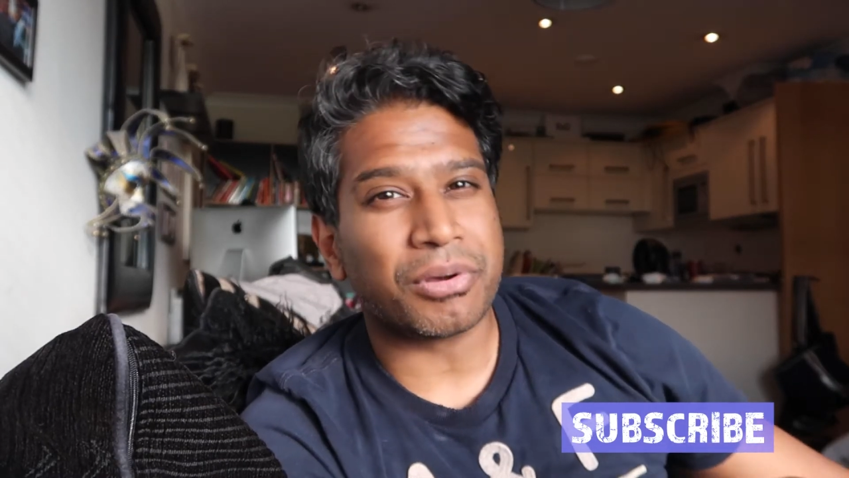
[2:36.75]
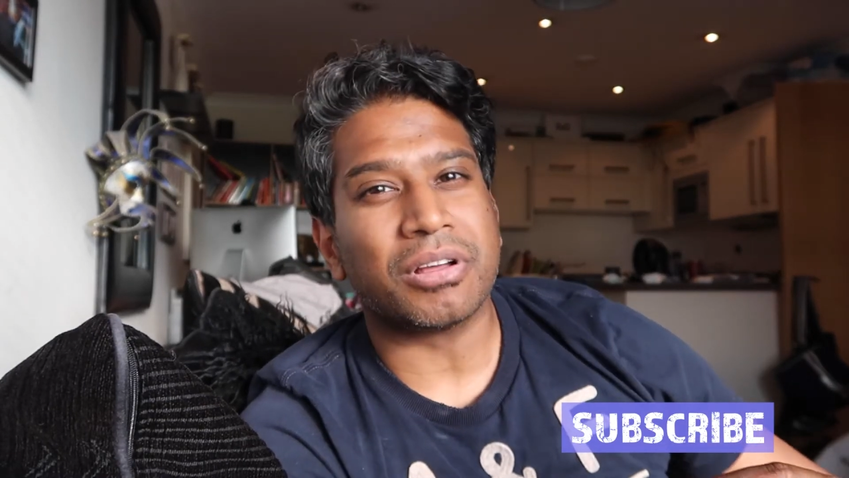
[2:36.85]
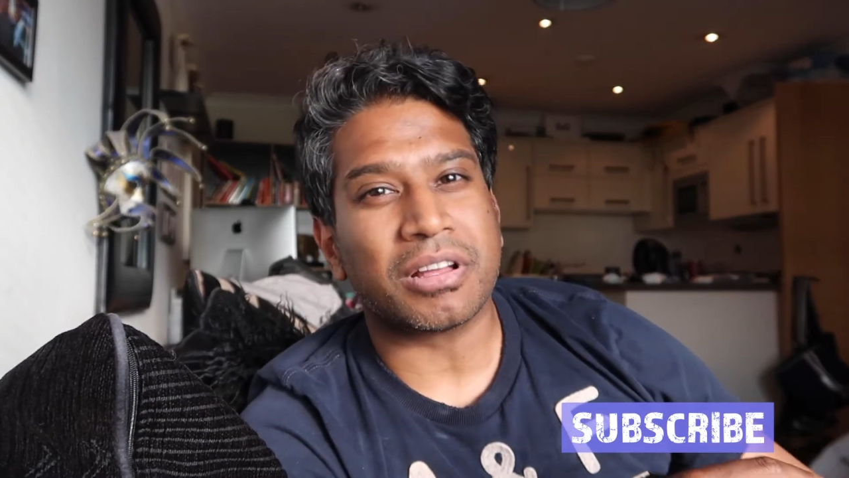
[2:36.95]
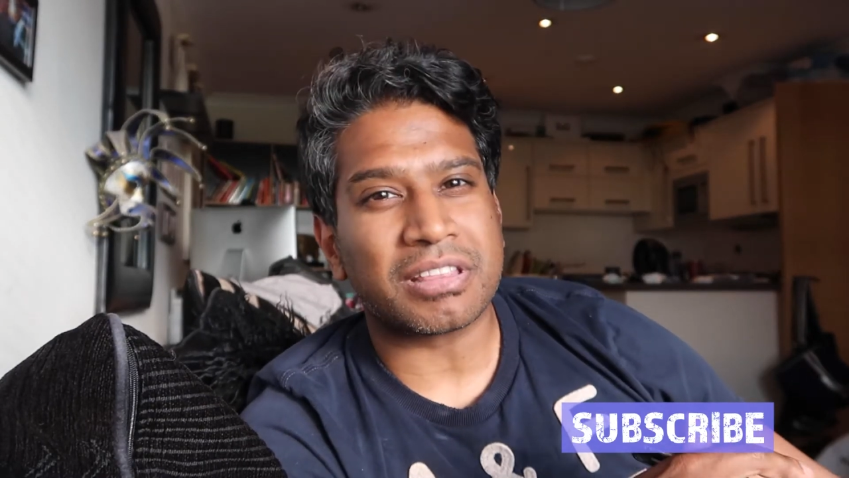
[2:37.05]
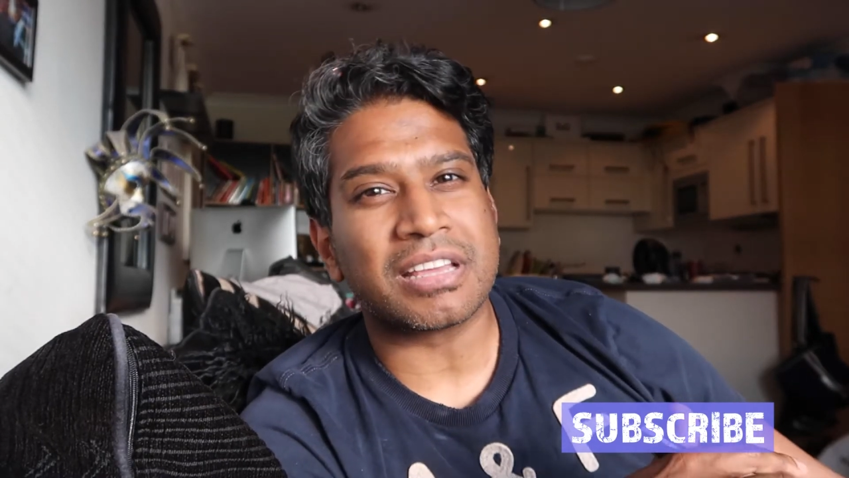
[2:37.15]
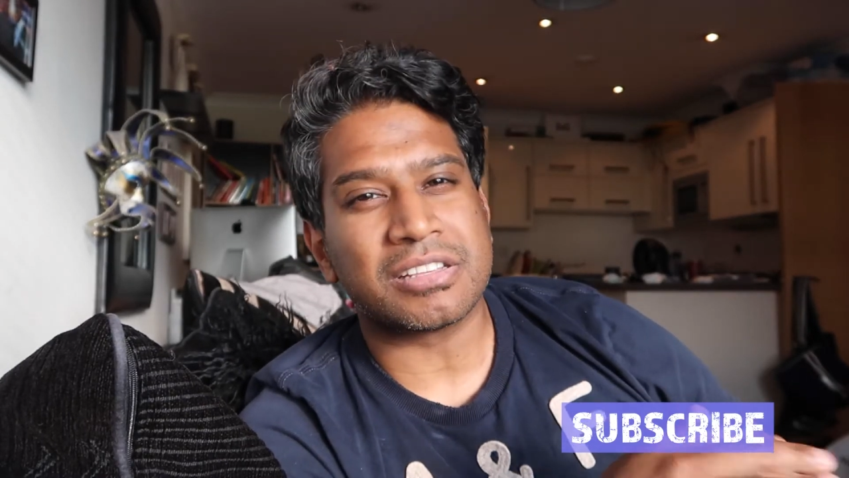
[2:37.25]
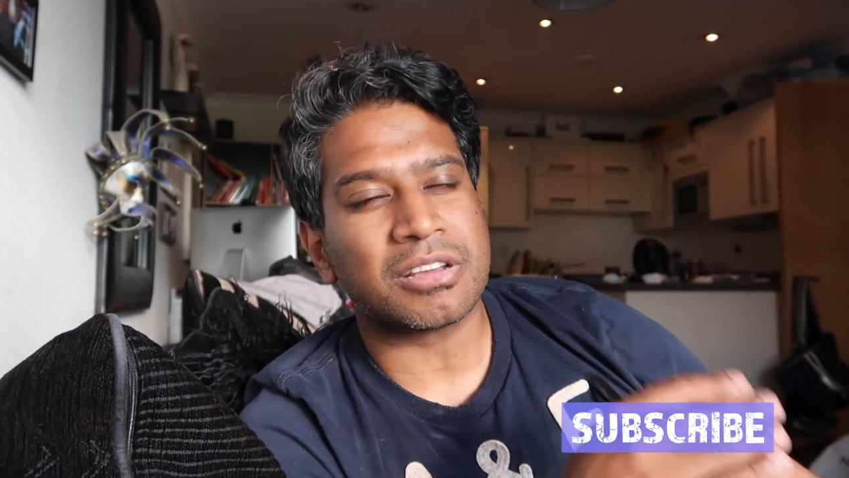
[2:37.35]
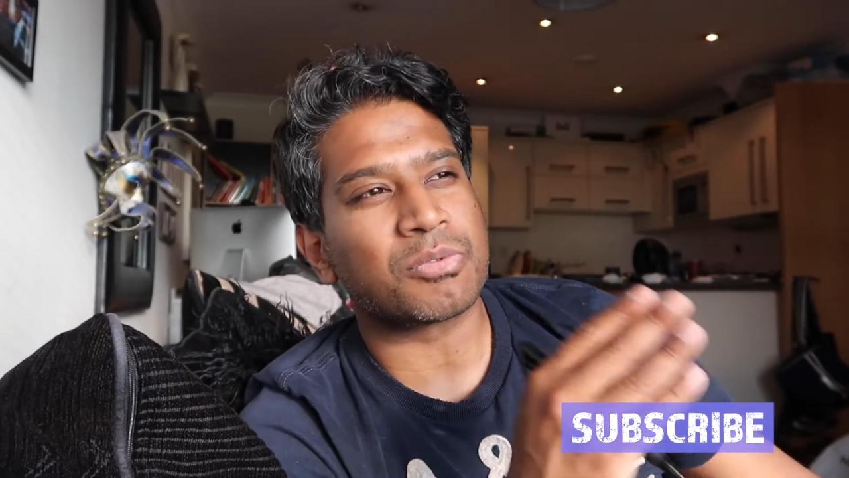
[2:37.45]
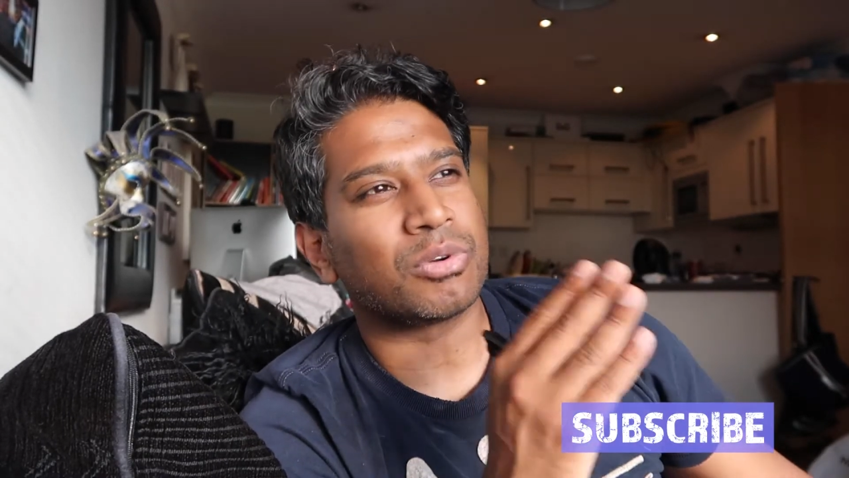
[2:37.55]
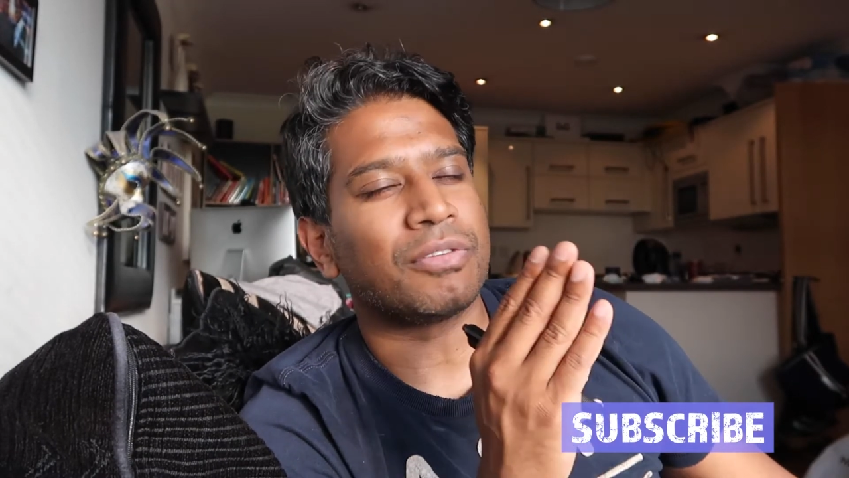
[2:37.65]
but I think in
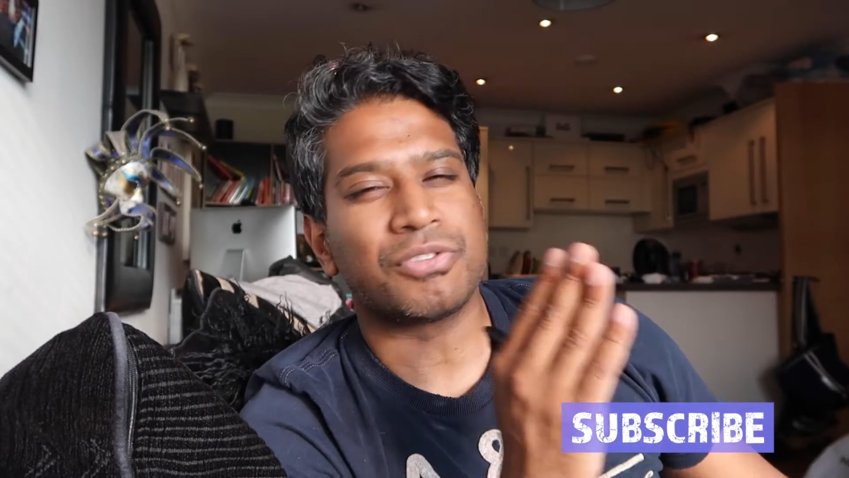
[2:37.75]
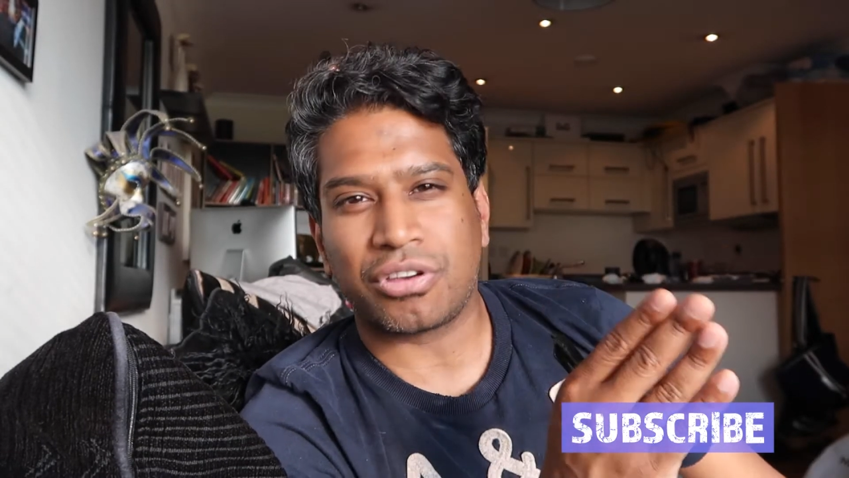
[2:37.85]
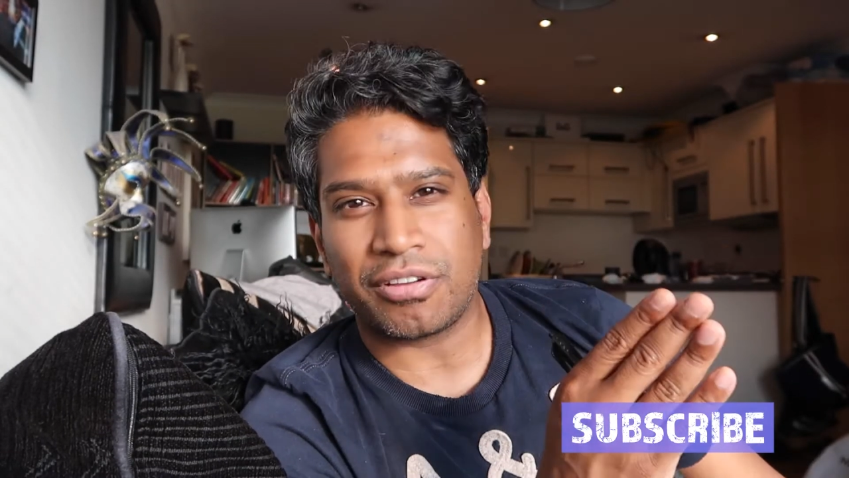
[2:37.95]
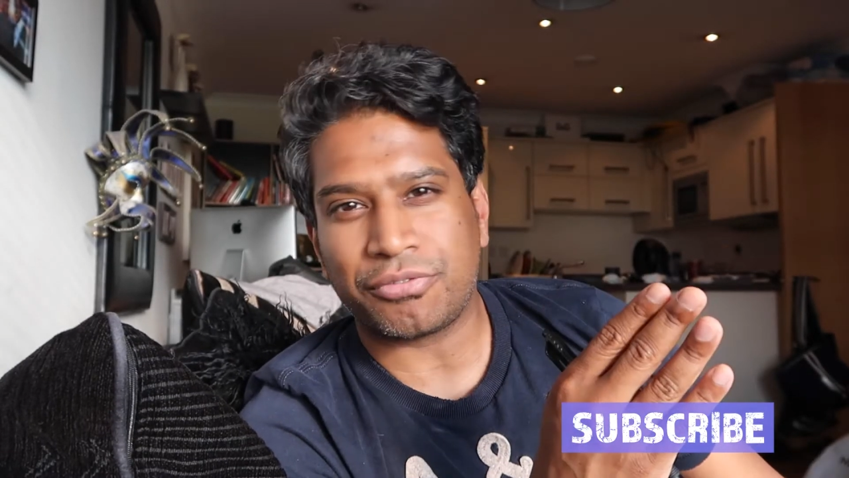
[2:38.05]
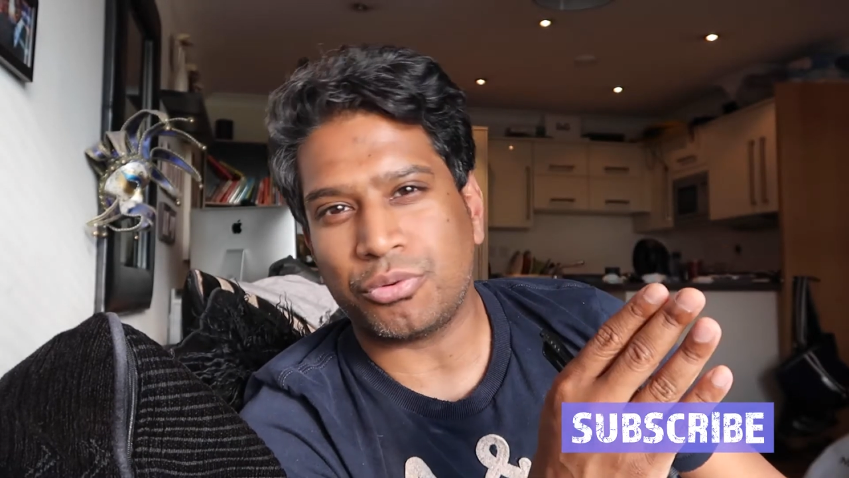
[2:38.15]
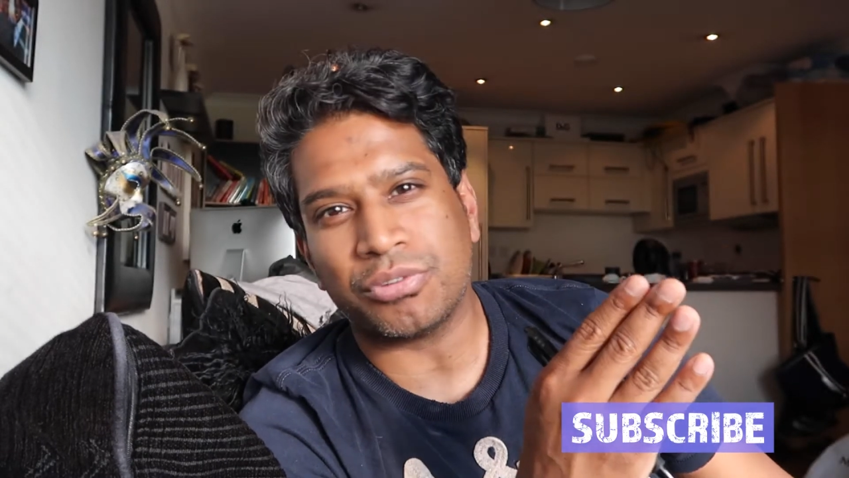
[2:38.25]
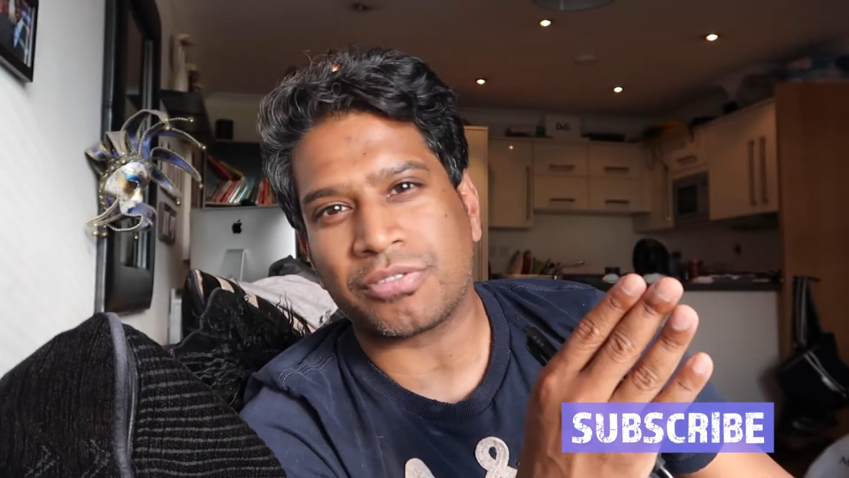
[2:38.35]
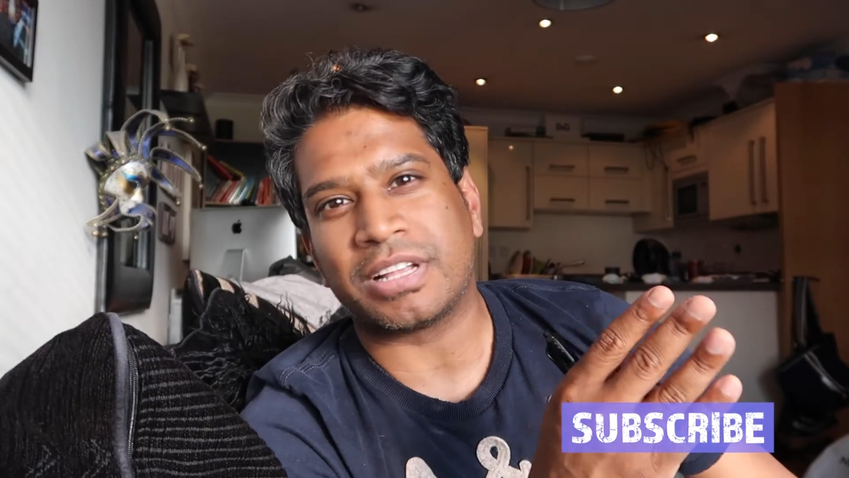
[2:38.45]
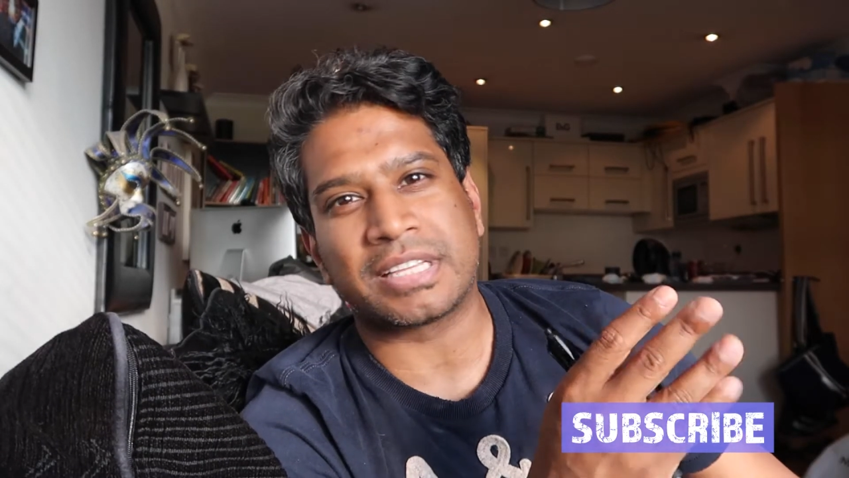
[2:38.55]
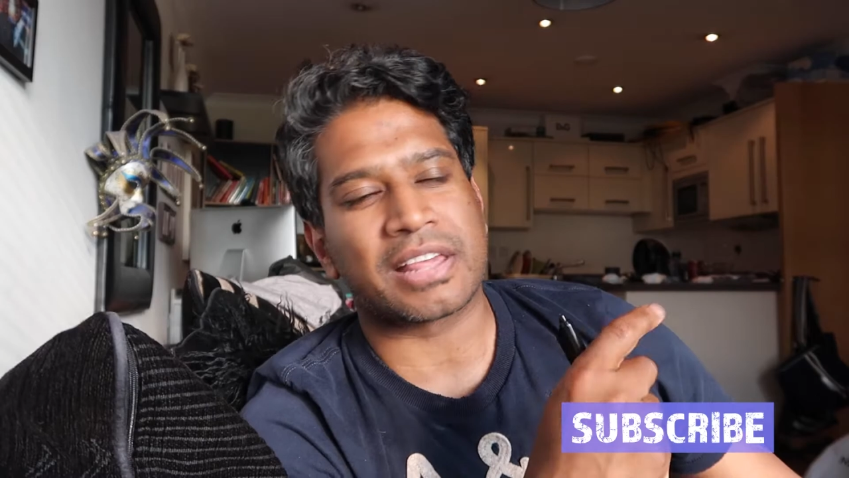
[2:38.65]
terms of what he offers going forward, it's
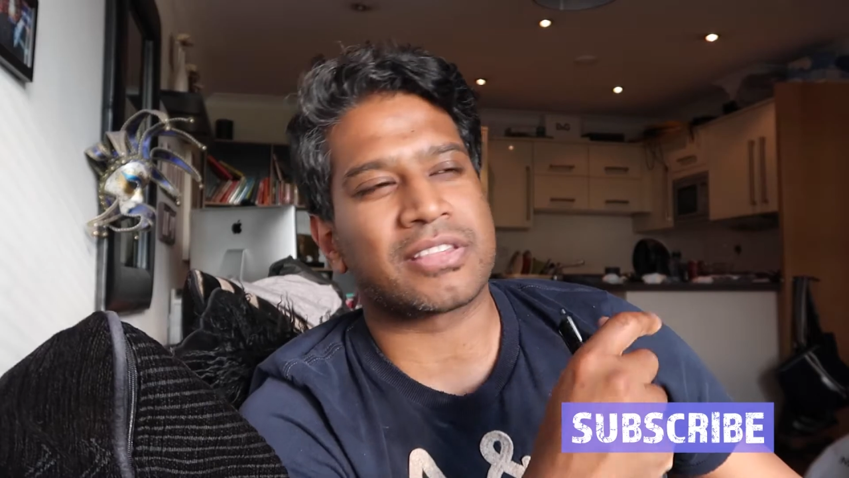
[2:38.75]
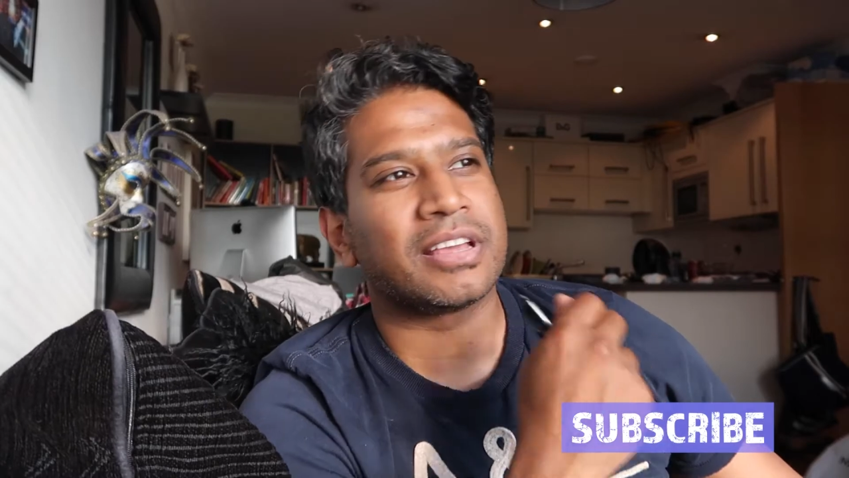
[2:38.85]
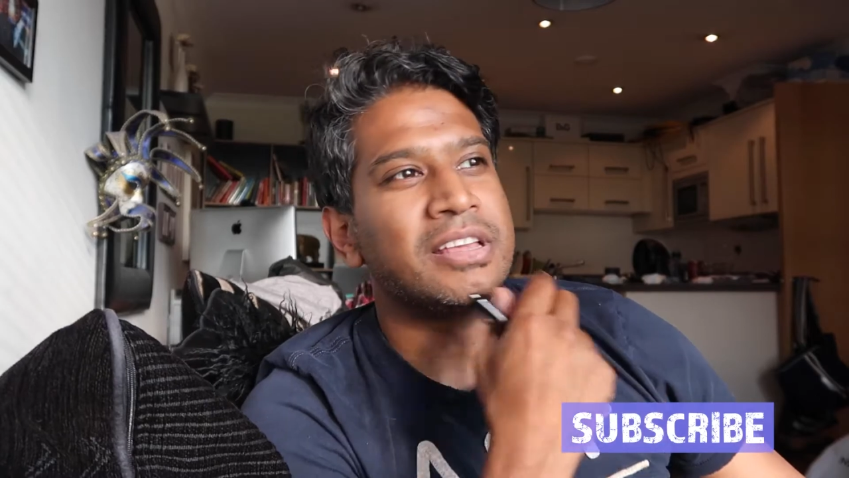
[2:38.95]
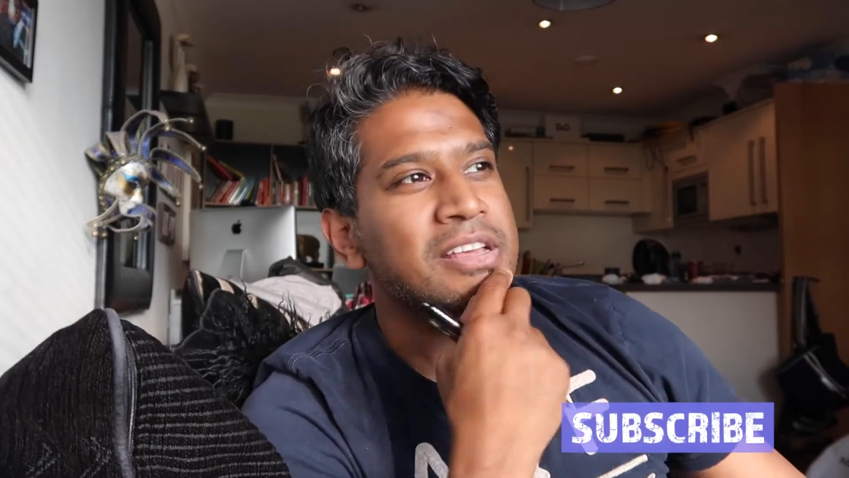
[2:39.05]
fantastic.